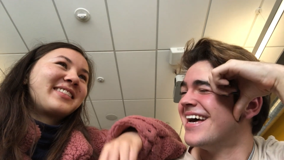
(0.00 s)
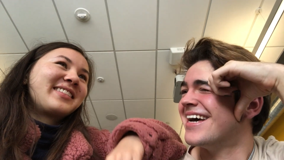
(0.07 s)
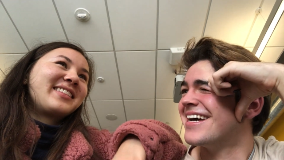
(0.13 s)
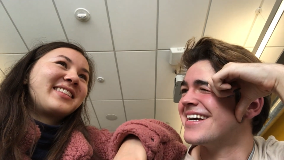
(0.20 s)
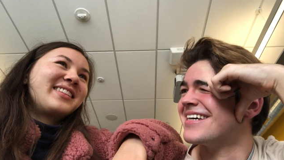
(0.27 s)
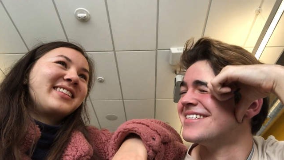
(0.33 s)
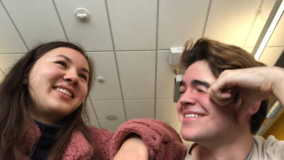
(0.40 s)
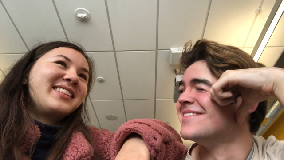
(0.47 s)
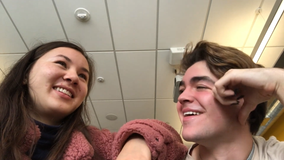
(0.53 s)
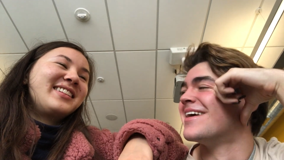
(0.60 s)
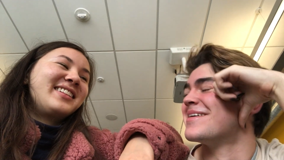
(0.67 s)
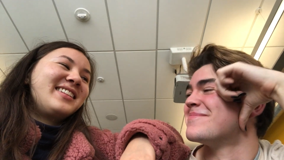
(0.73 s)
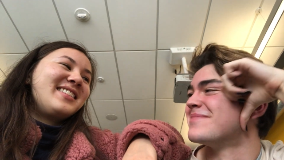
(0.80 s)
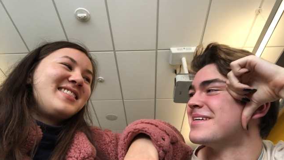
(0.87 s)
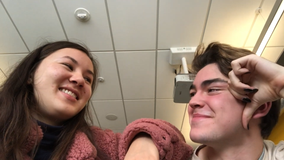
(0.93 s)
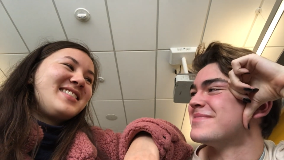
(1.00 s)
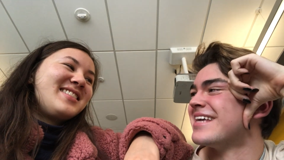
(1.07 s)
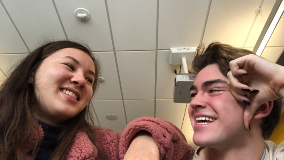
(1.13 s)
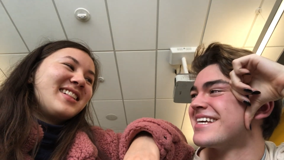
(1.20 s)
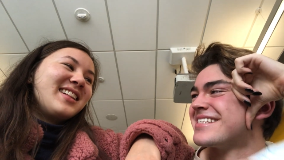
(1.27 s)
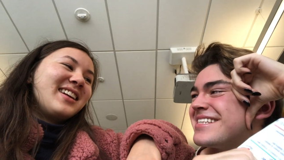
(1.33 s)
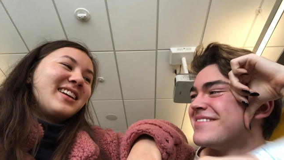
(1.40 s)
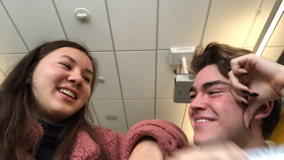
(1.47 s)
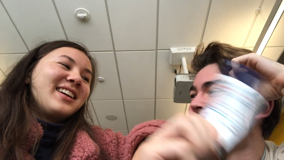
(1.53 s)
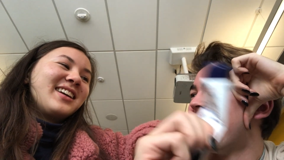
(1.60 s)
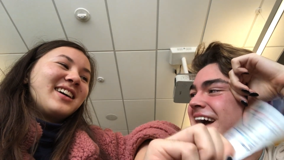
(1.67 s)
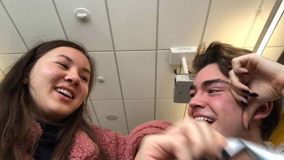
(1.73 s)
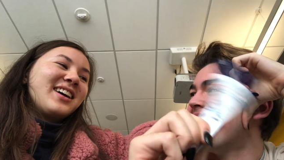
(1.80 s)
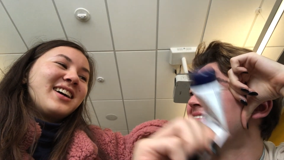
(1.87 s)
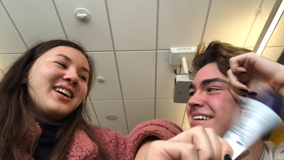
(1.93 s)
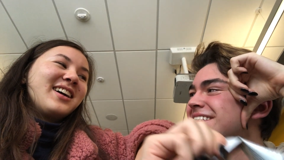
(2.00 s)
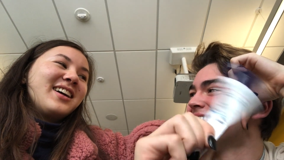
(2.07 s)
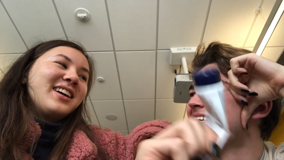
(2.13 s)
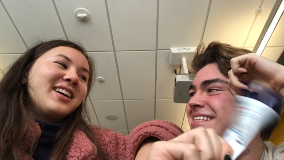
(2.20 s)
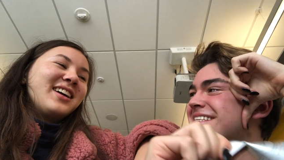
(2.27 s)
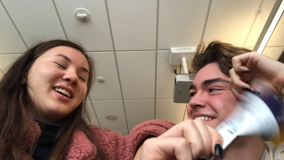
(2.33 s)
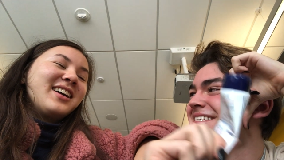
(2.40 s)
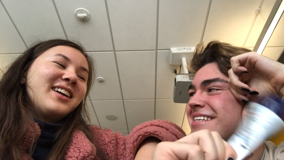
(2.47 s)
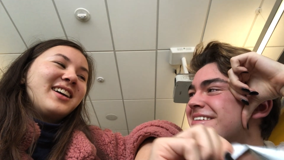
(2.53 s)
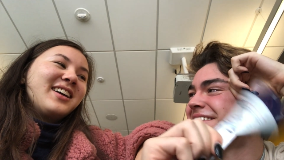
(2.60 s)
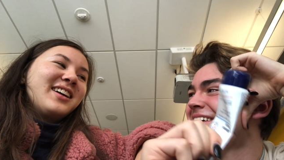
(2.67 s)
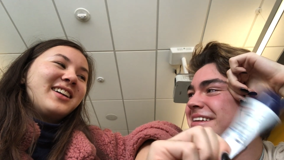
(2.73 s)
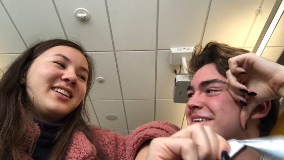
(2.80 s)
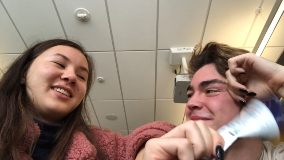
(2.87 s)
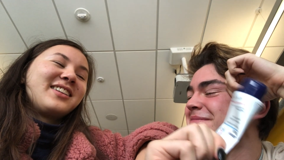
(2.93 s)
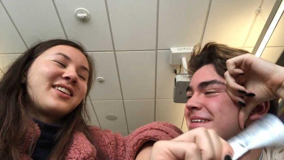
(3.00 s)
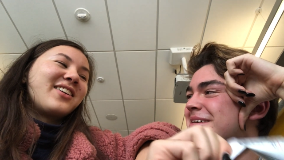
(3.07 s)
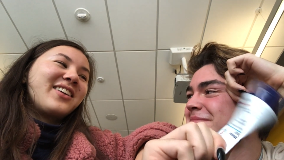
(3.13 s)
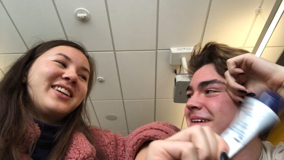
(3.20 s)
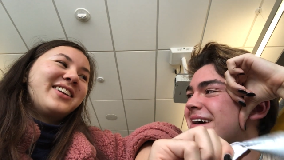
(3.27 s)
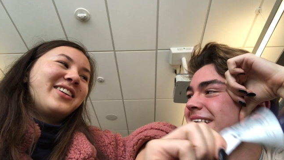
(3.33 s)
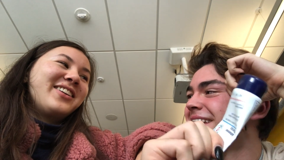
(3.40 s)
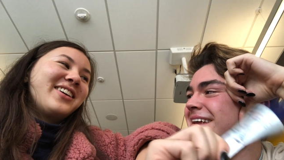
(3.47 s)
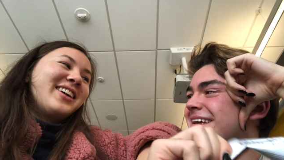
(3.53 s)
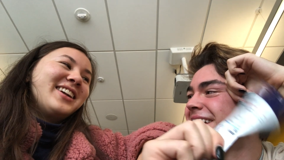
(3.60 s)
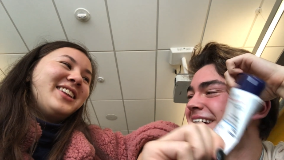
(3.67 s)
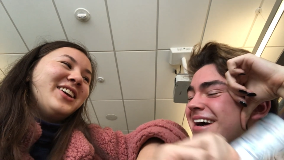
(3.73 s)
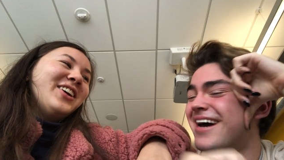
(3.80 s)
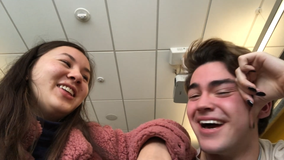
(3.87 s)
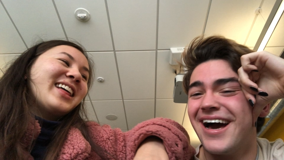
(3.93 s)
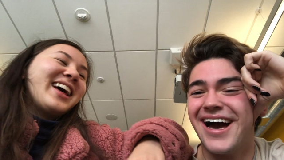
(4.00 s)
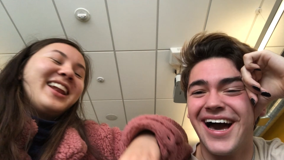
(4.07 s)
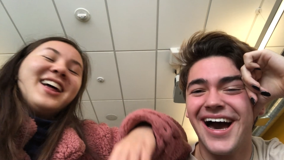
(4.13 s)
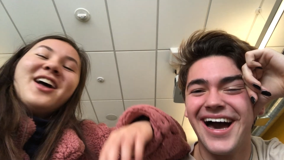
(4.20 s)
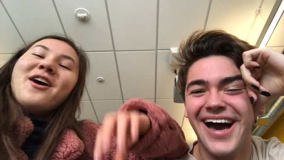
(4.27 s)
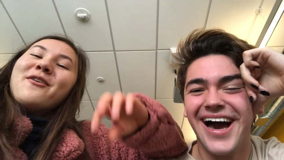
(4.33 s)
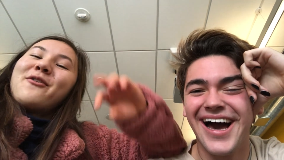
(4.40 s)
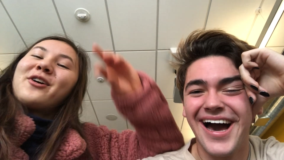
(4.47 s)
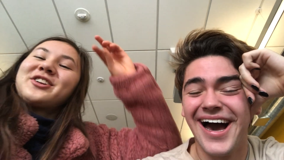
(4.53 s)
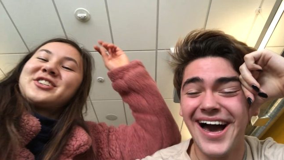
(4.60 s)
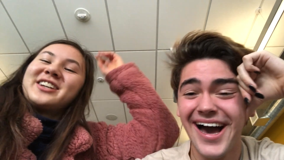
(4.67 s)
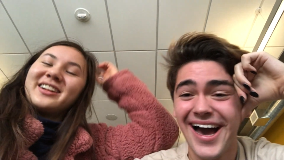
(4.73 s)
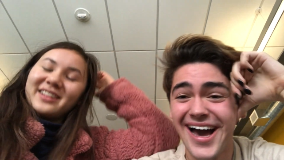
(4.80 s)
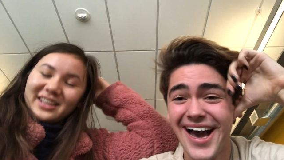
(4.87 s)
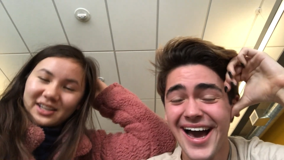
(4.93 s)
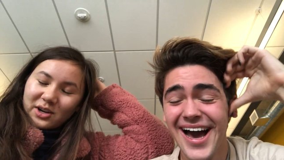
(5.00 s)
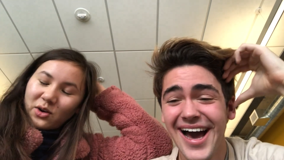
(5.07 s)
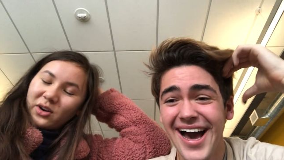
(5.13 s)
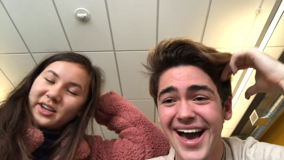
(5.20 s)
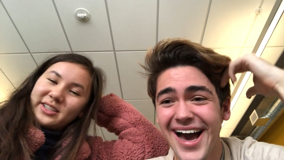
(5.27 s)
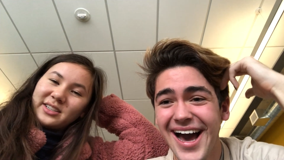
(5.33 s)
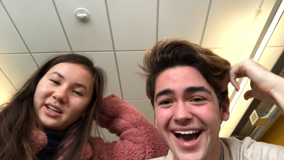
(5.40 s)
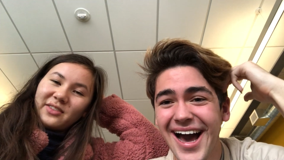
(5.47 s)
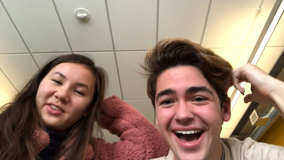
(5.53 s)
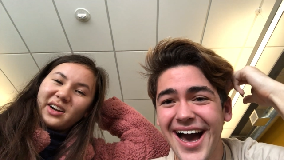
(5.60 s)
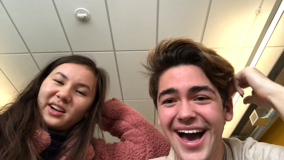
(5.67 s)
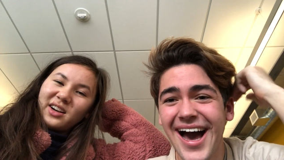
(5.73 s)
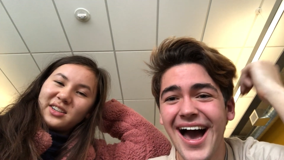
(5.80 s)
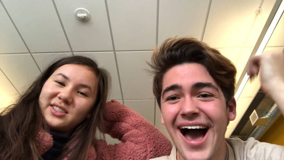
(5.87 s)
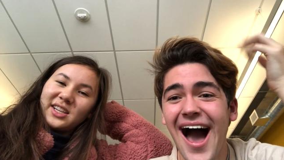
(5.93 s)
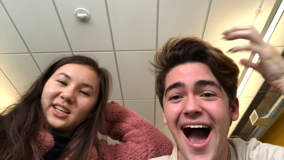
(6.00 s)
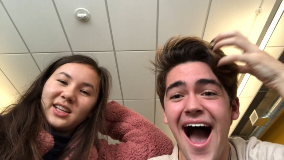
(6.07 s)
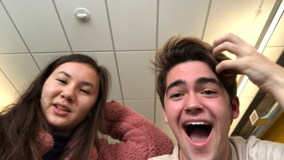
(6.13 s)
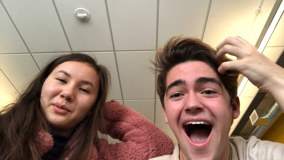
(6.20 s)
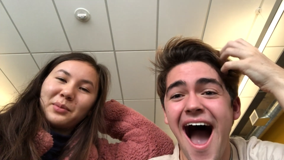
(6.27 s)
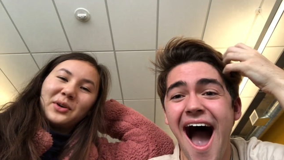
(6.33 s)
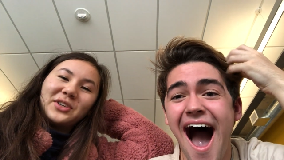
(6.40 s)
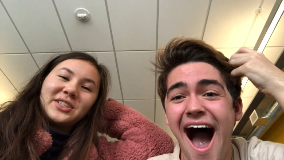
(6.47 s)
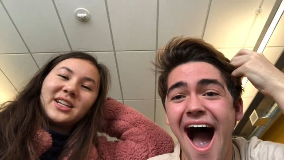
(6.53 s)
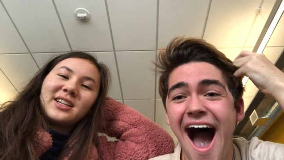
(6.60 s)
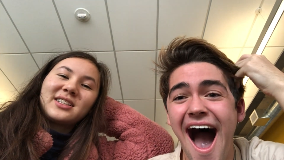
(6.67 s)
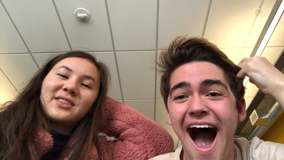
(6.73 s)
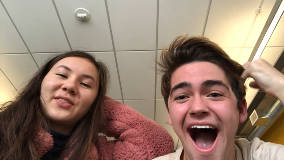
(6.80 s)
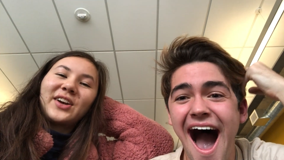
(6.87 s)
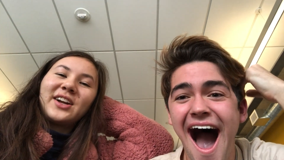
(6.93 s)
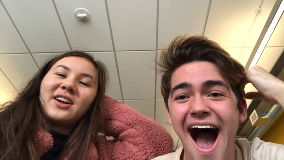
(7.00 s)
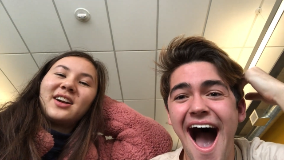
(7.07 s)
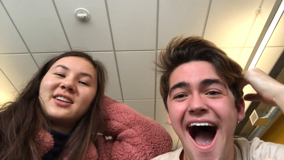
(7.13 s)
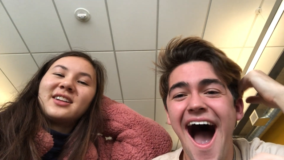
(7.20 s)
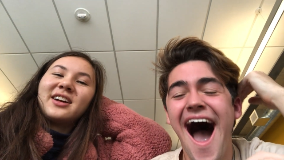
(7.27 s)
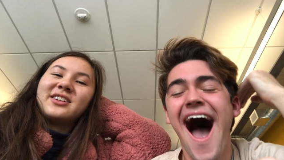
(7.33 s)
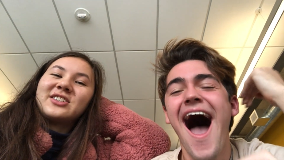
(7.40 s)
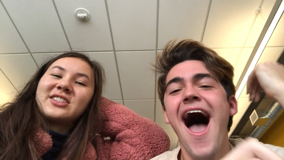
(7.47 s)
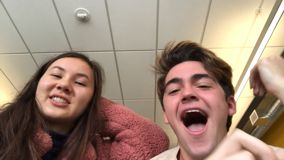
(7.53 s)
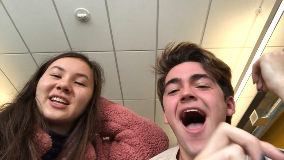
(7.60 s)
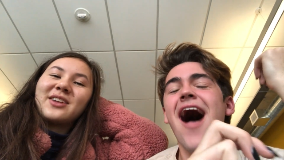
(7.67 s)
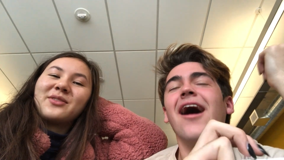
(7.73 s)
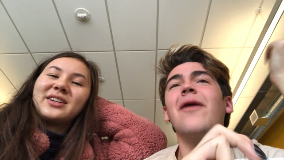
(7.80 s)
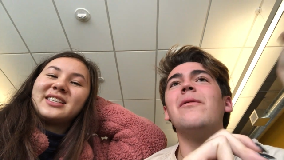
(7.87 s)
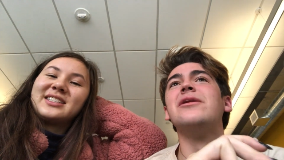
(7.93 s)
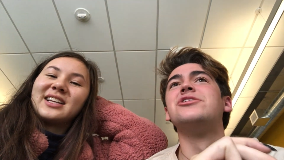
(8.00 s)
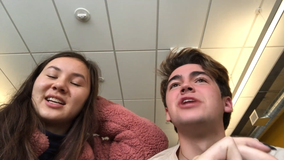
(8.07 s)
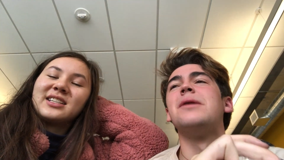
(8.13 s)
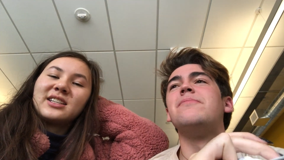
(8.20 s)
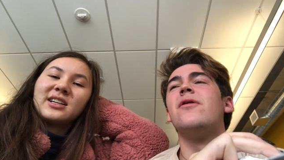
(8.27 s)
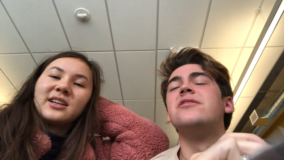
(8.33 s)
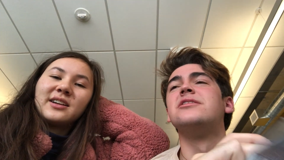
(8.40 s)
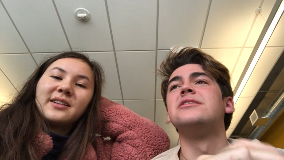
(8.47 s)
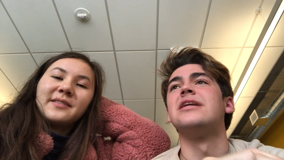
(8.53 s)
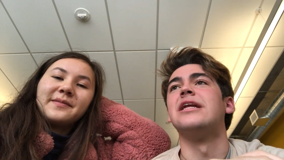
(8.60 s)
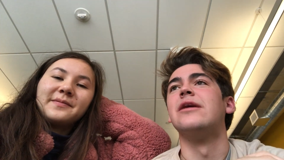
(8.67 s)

Speaker 1: do you know how to bleep things? If, if I send this to you, can you bleep
Speaker 2: No, I don't know how to do that. Fortunately, Cory's not a very articulate person. It's very hard to understand what he Wait, says. should I
Speaker 1: post this